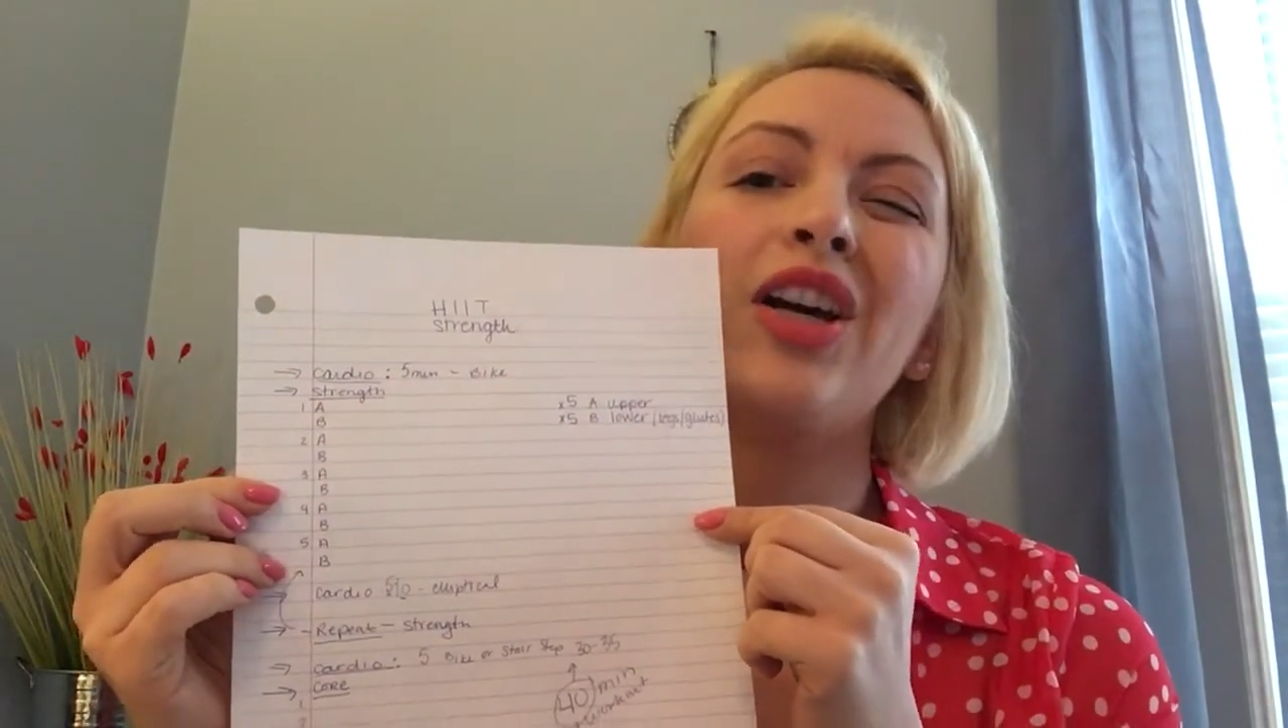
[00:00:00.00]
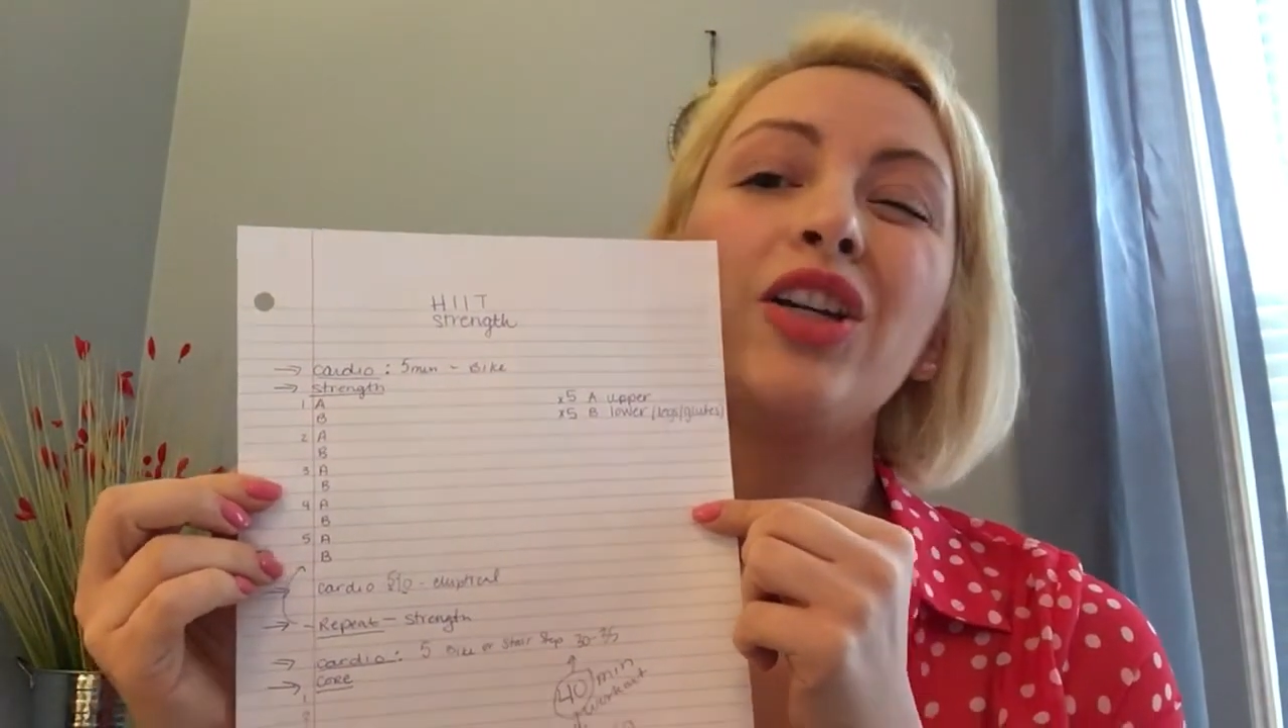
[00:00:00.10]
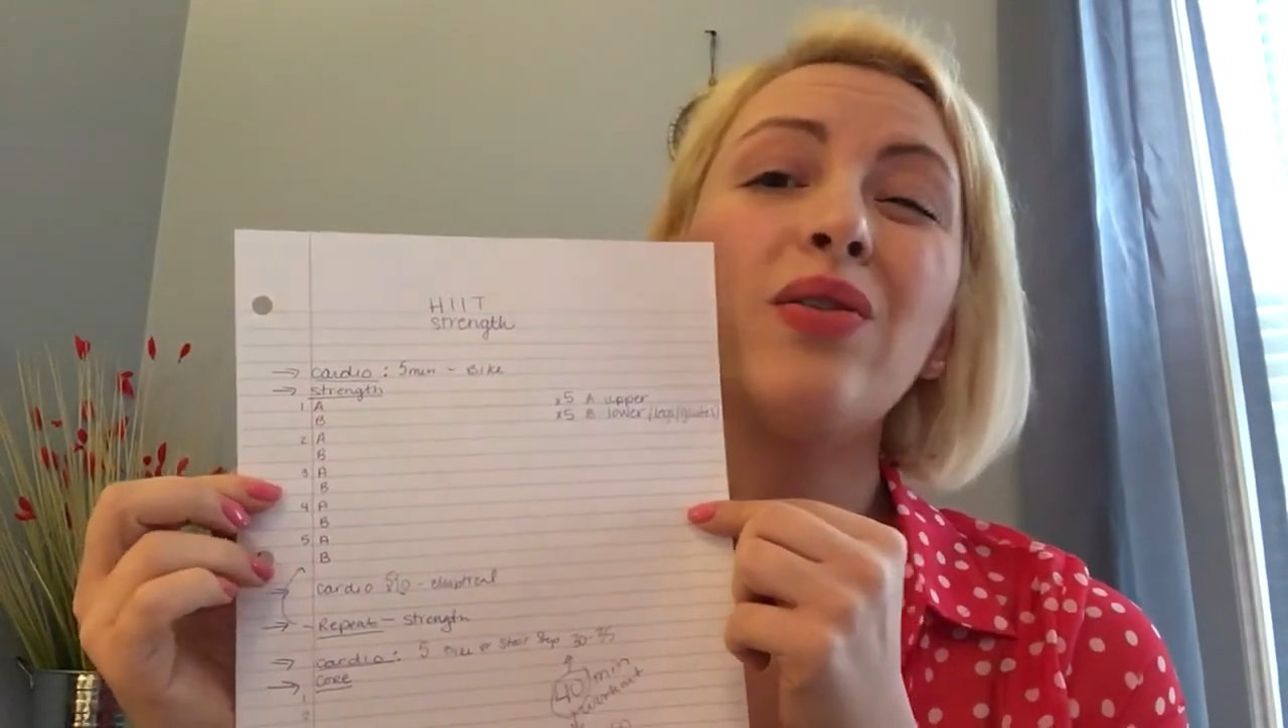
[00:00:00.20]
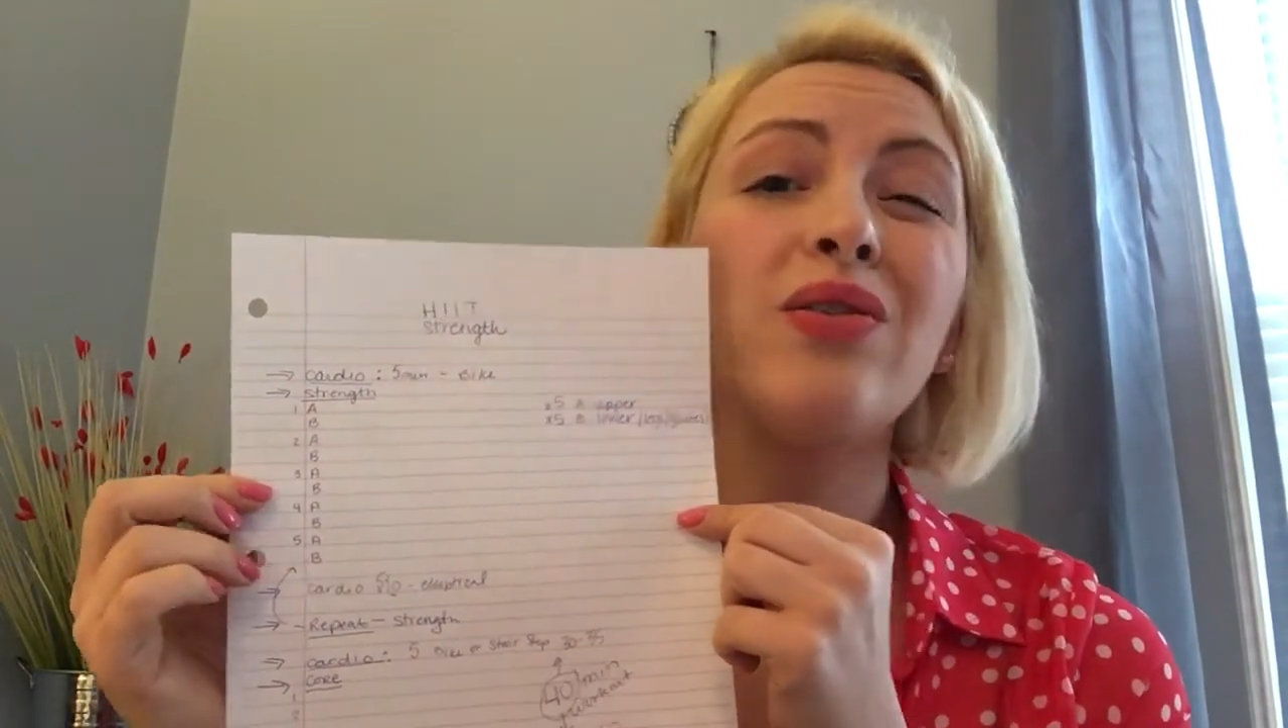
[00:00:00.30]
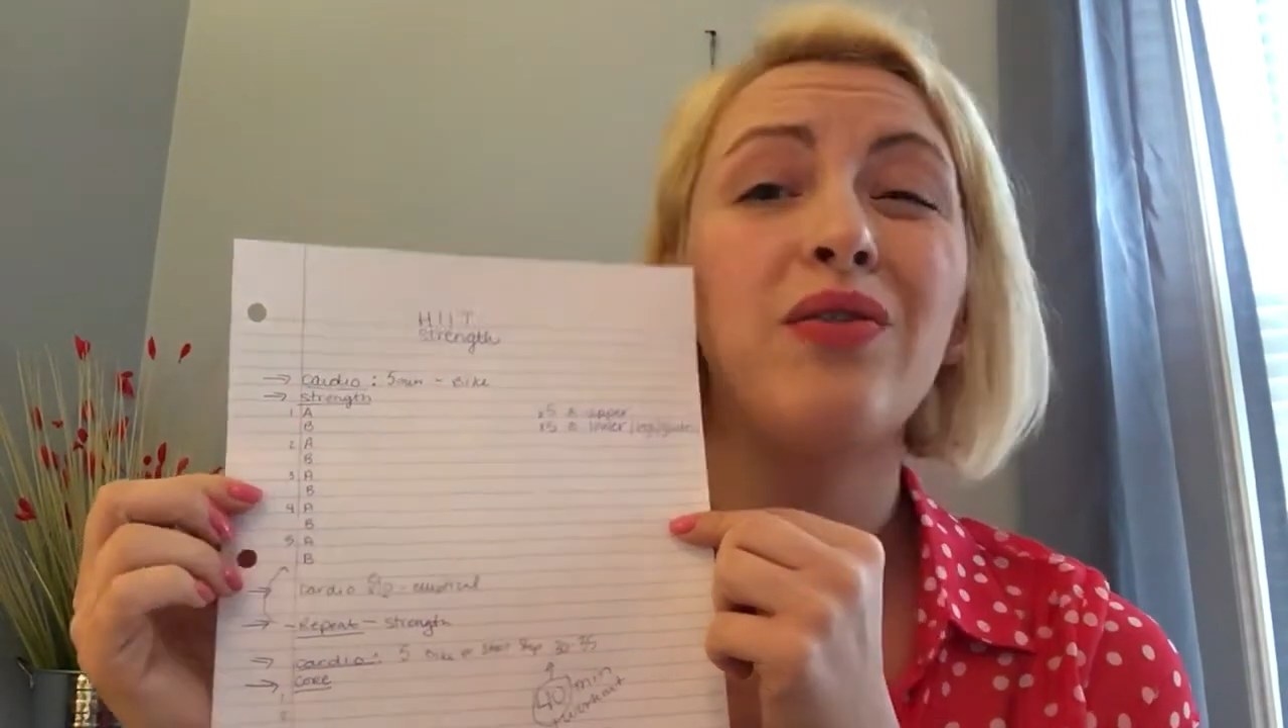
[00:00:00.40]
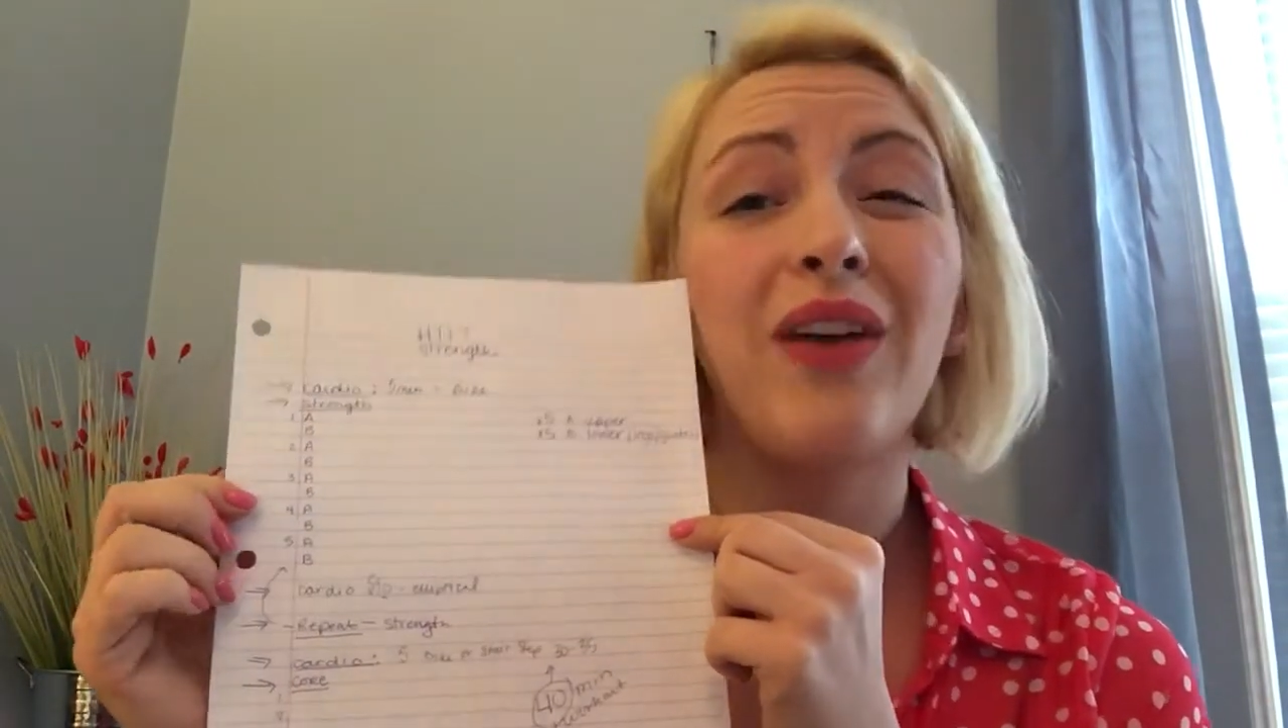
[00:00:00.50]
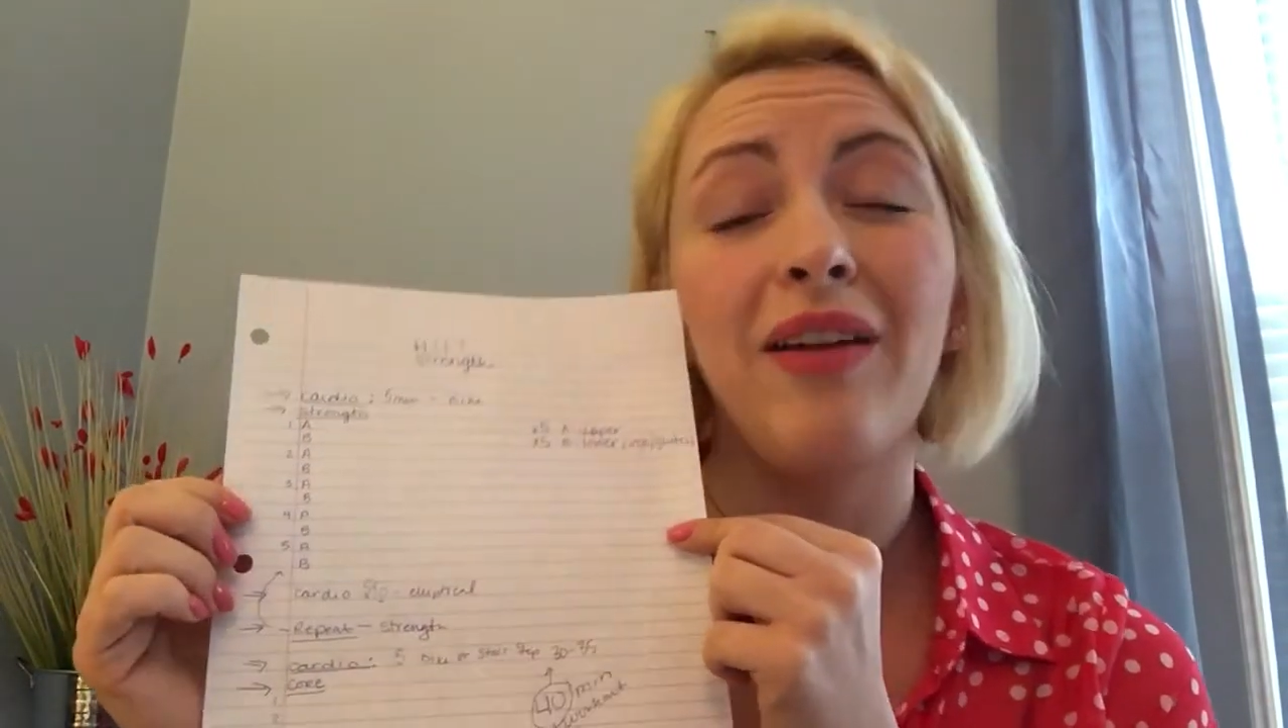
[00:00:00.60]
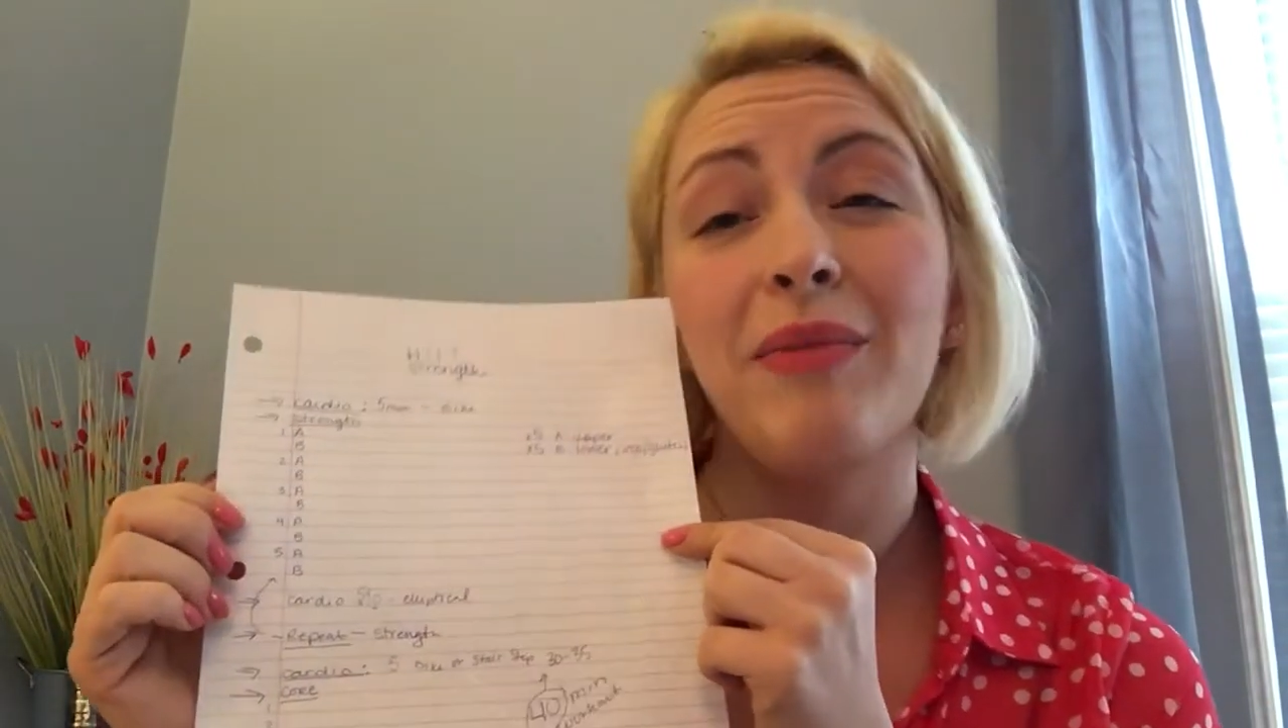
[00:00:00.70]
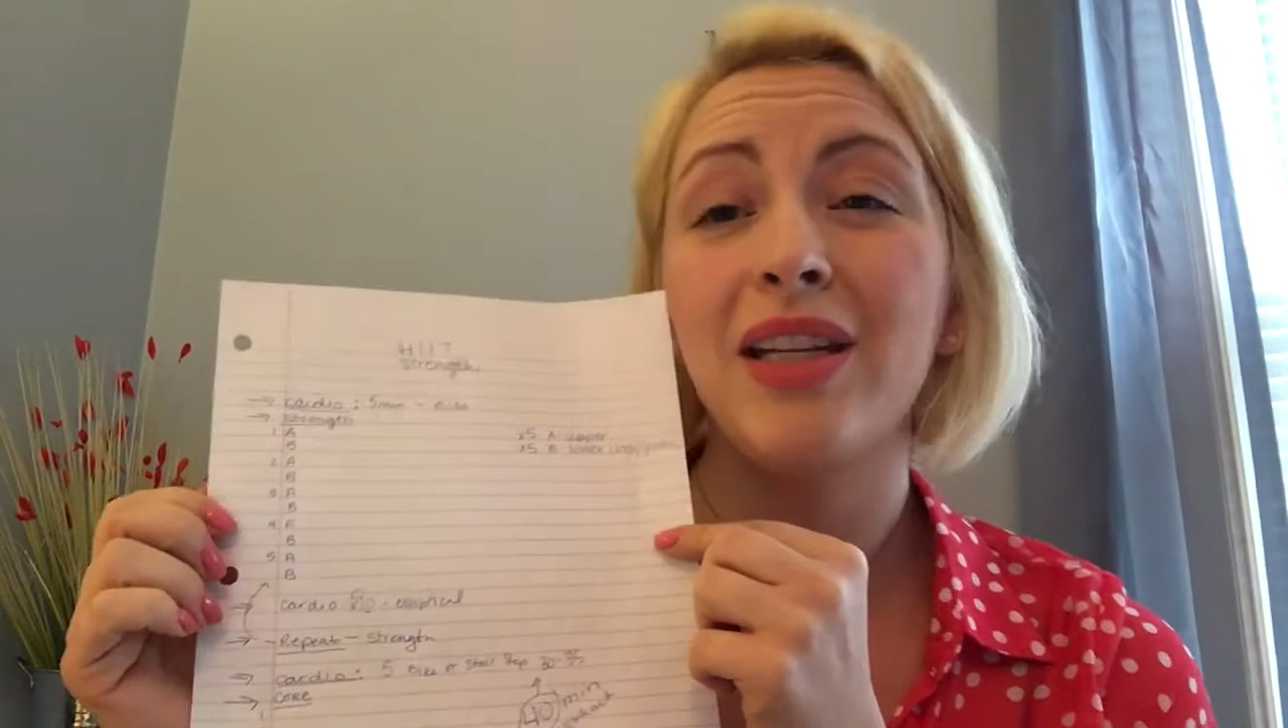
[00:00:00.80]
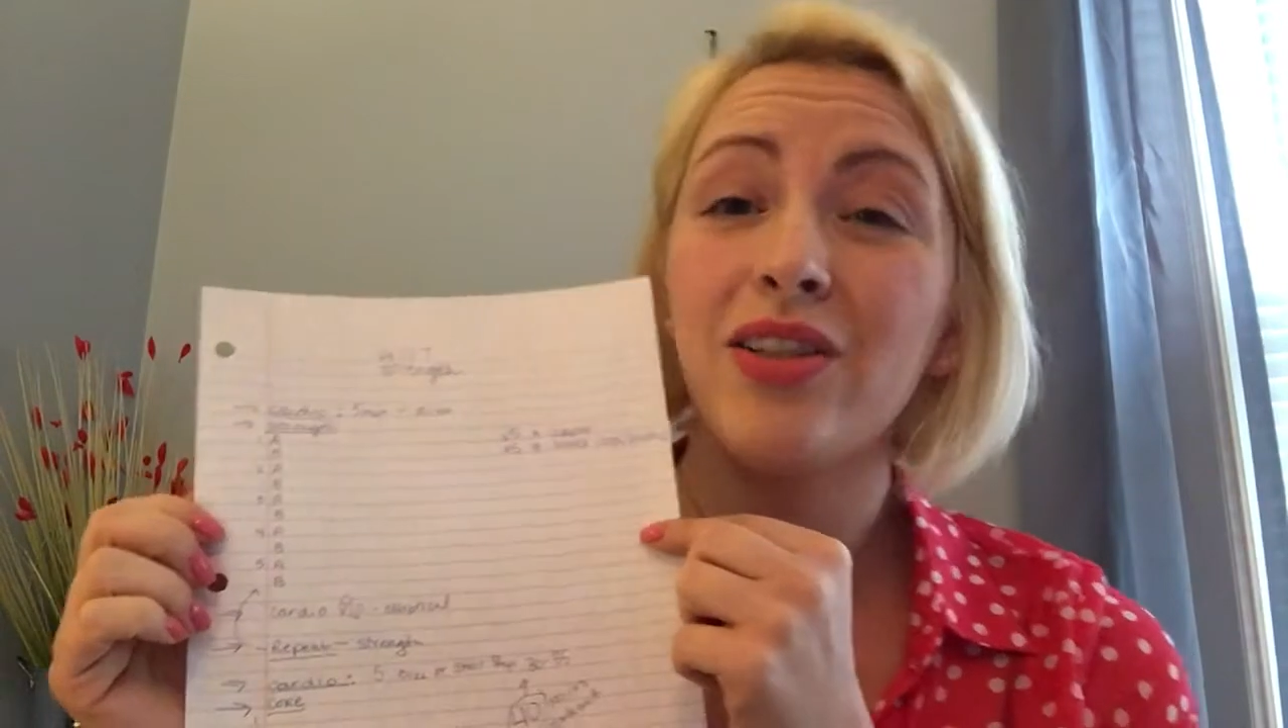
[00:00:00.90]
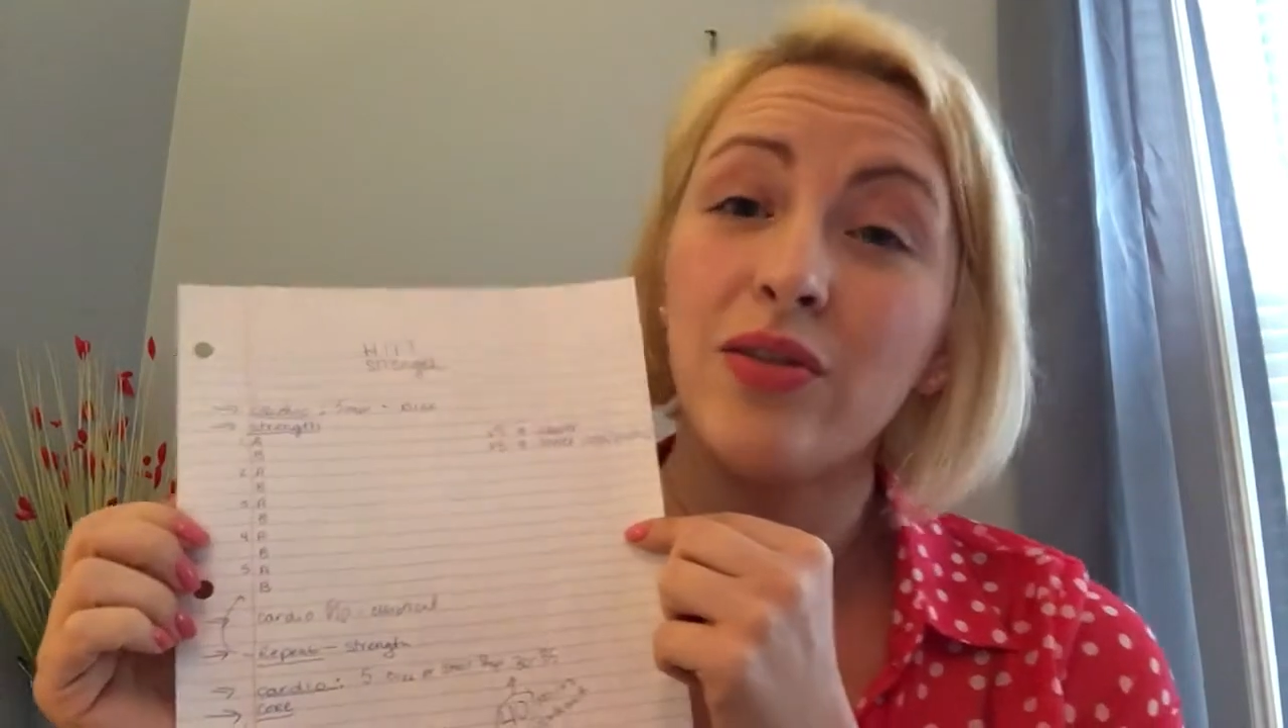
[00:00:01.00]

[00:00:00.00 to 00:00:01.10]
You can do 5 minutes,